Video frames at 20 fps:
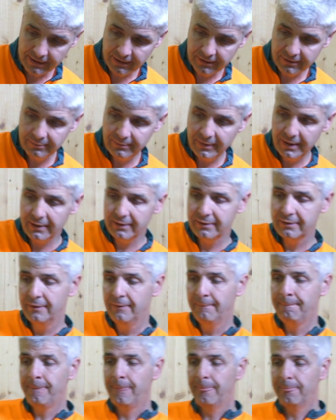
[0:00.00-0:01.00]
tools.
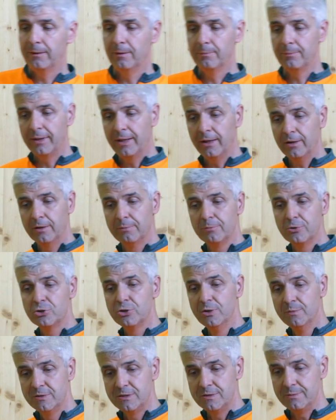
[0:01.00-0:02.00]
I brought some
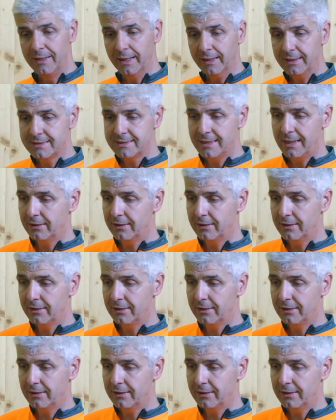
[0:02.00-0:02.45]
along,